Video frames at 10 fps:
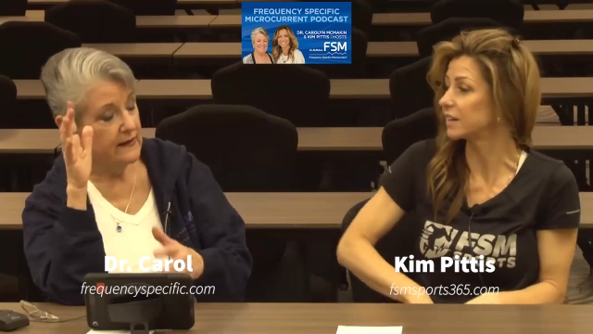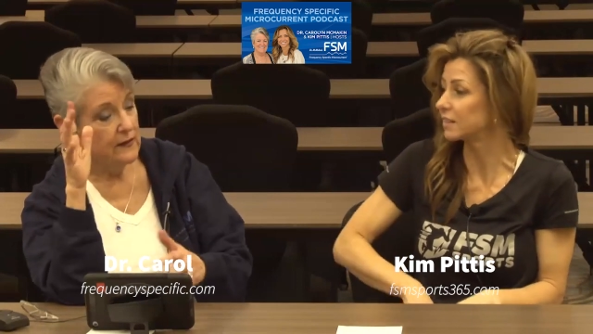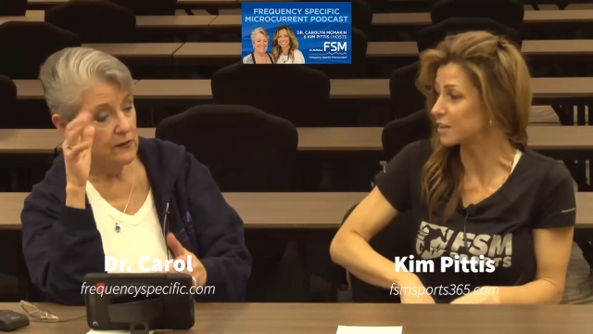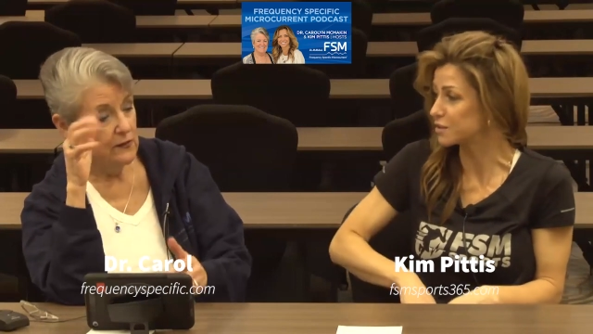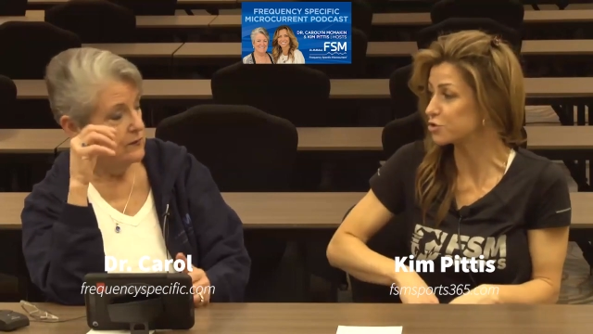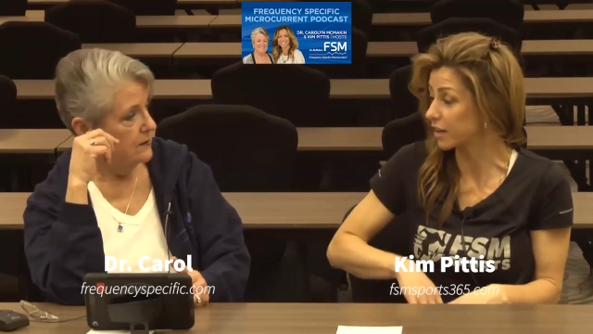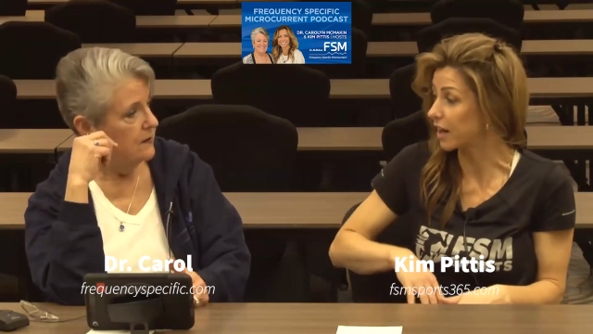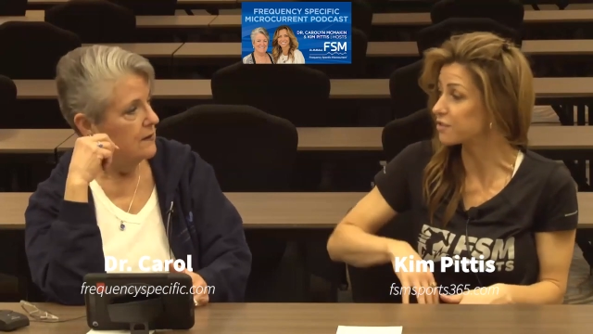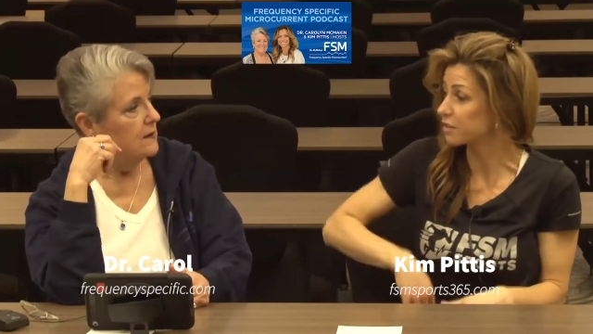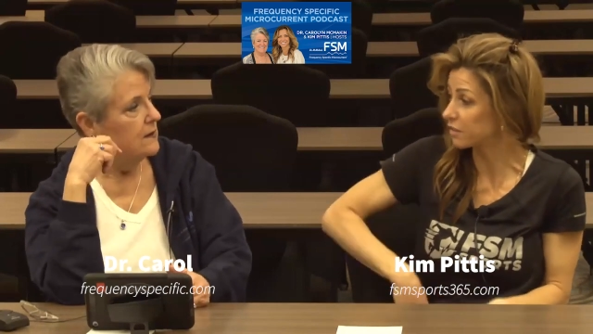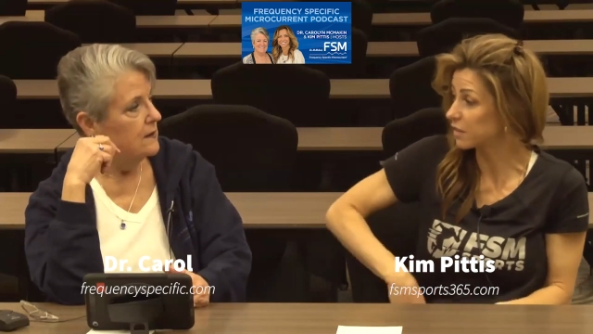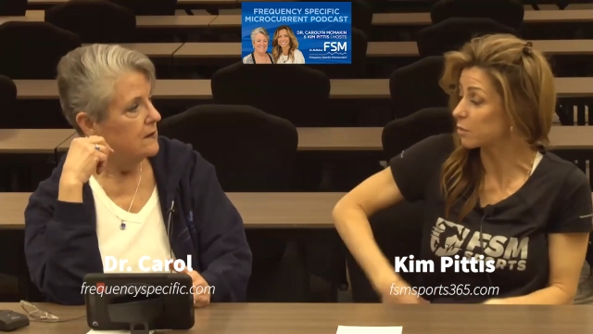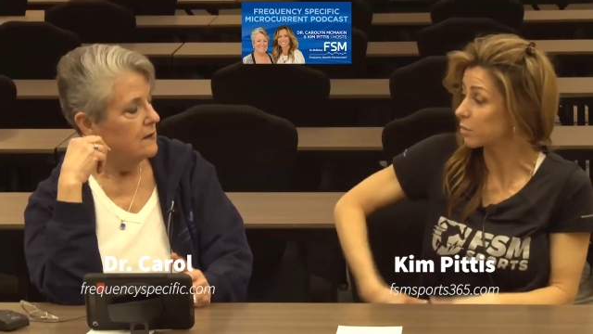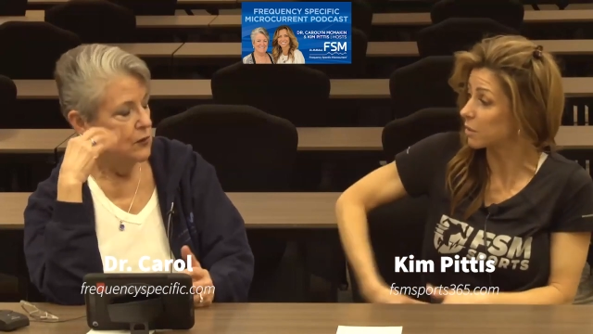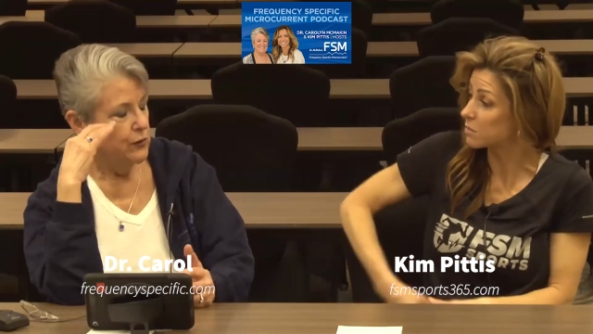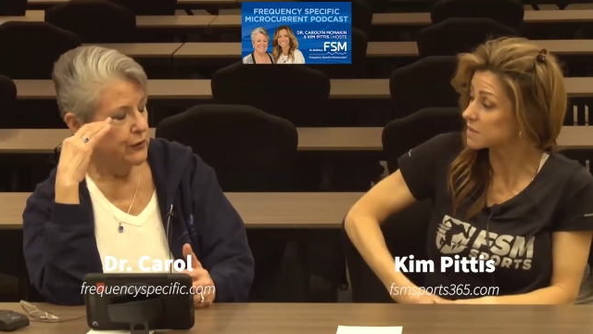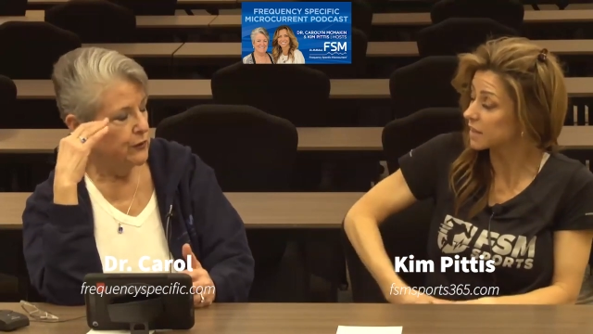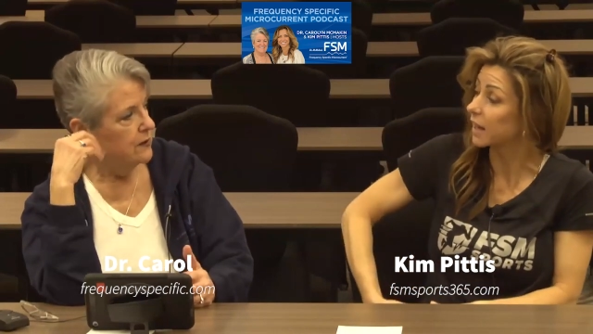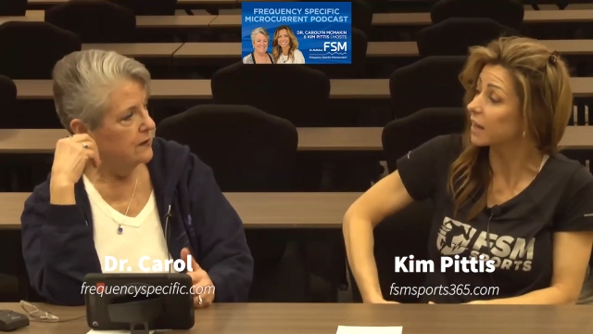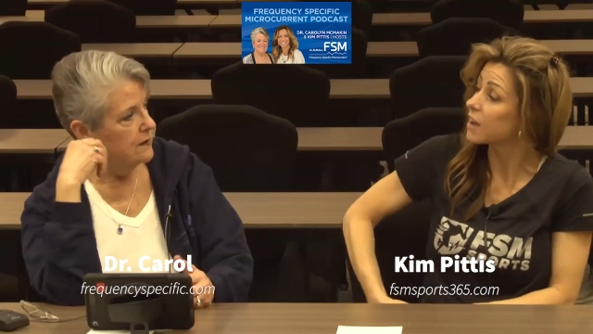Speaker 1: lesser trochanter of the femur. But I'm
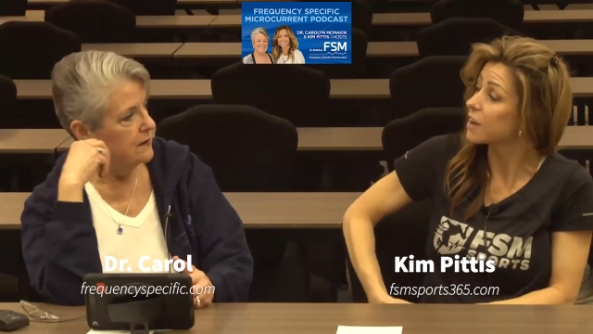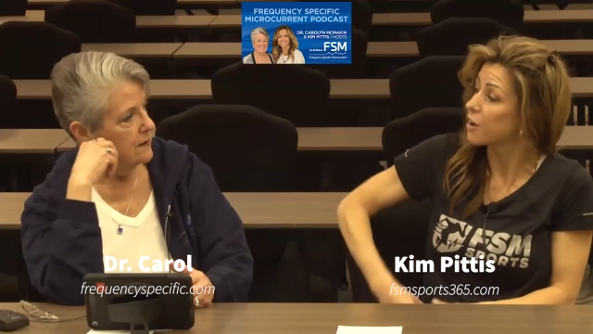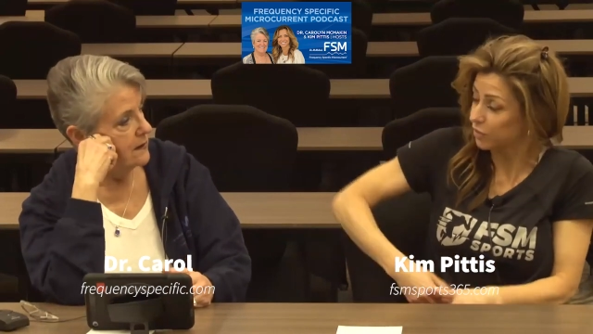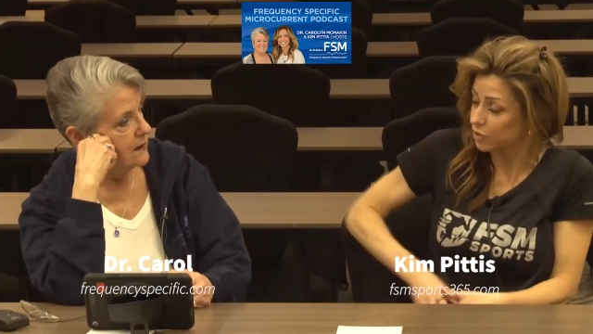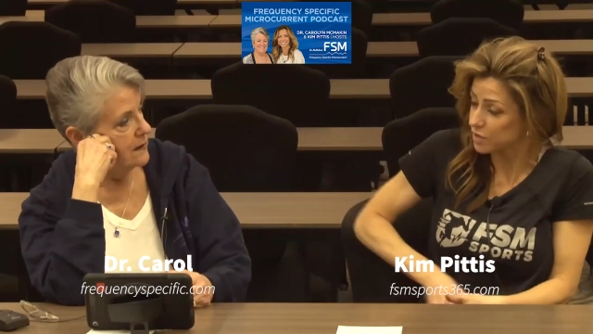saying there's